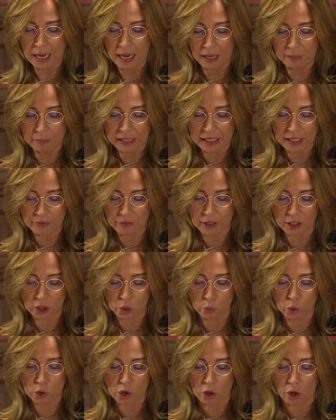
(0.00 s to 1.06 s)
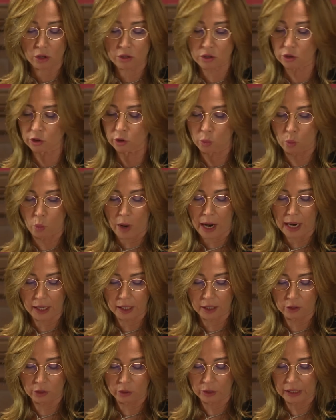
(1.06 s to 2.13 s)
I believe that it was Oscar
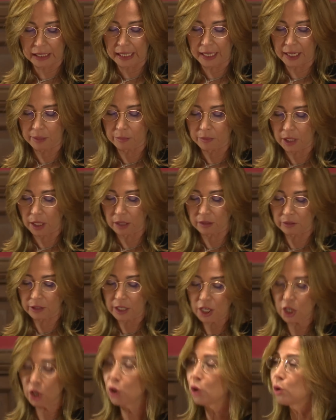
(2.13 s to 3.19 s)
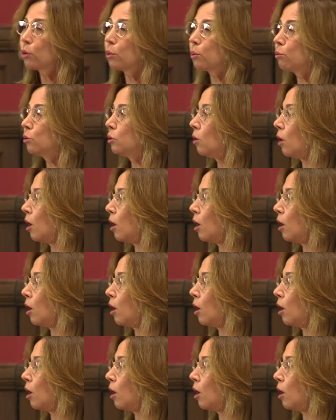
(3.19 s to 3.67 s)
Wilde who claimed that through